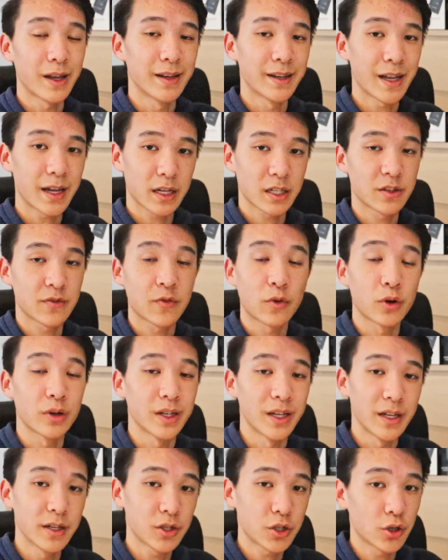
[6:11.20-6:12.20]
next for an
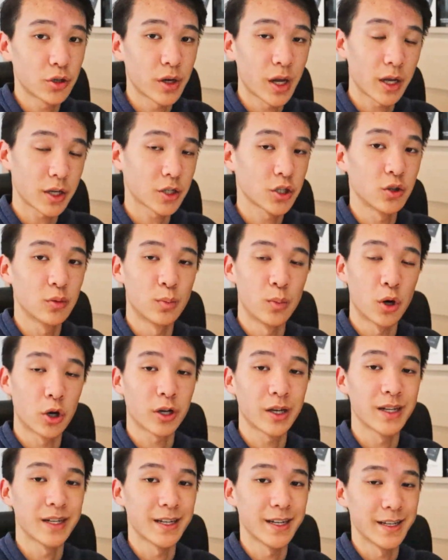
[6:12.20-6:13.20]
international
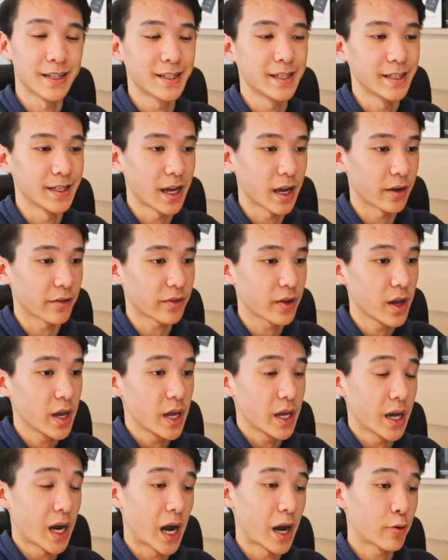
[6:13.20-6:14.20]
market ETF,
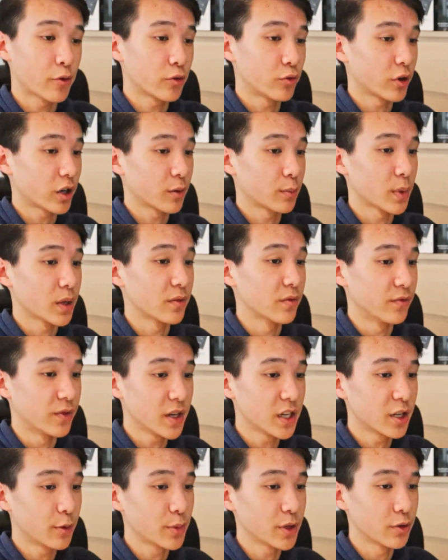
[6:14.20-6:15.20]
I would recommend
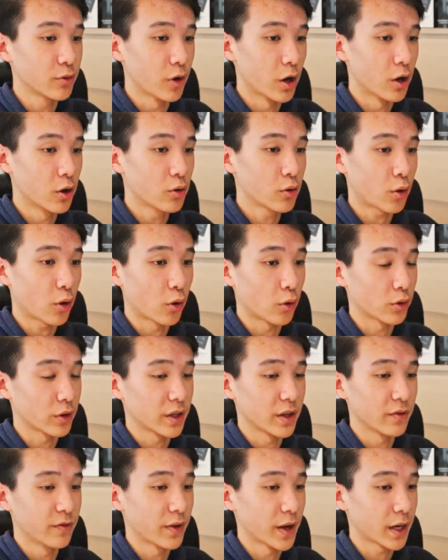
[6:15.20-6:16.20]
VWO, or
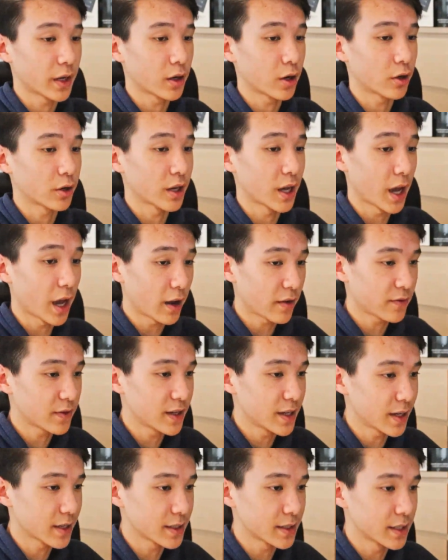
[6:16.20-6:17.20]
the Vanguard
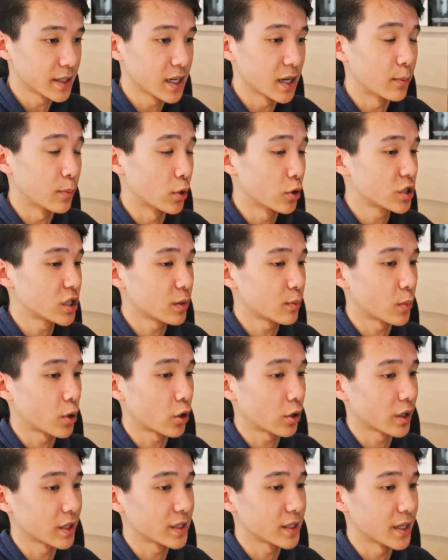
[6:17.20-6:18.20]
FTSE Emerging
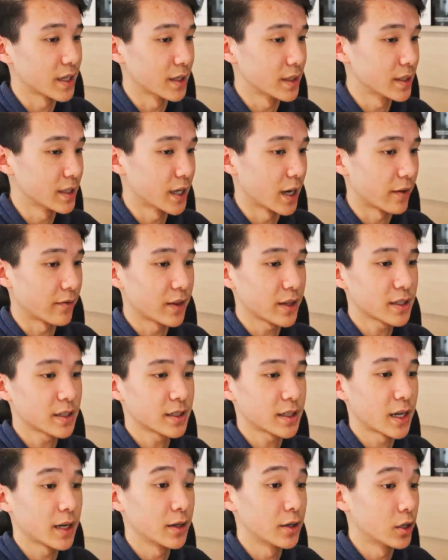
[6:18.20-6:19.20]
Markets ETF. This
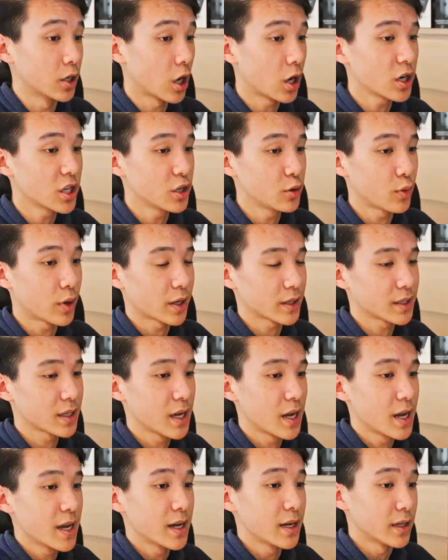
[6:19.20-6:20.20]
is a non-US
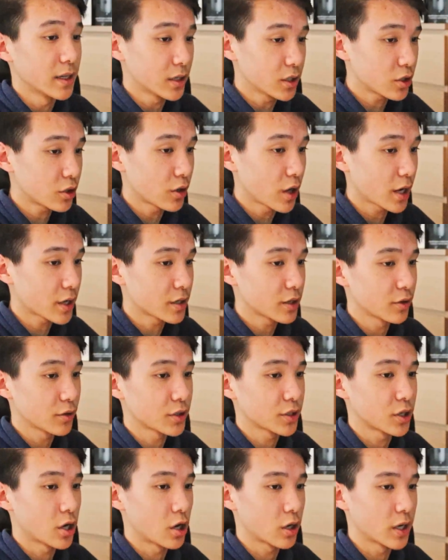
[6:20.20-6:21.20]
international
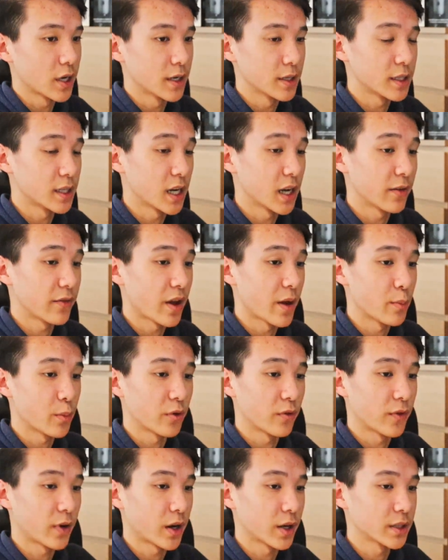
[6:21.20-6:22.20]
stock ETF and
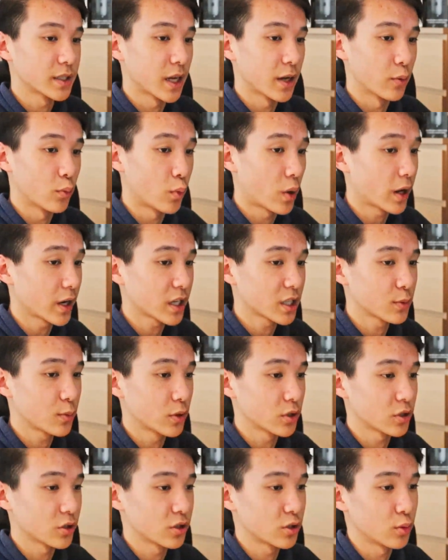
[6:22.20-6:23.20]
provides a wide
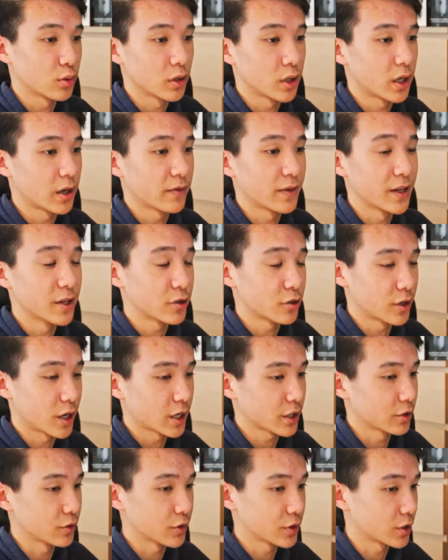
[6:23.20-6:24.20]
exposure to a lot of
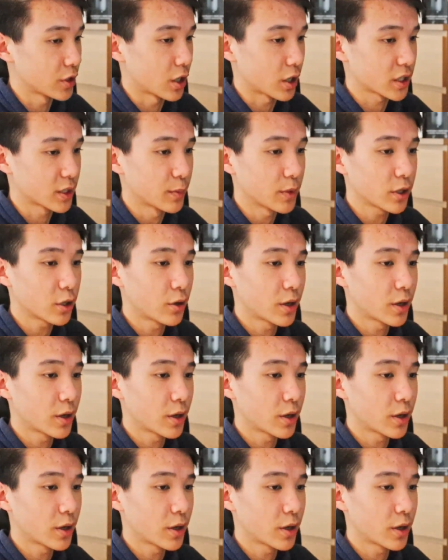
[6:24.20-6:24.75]
international stocks. I'm going to go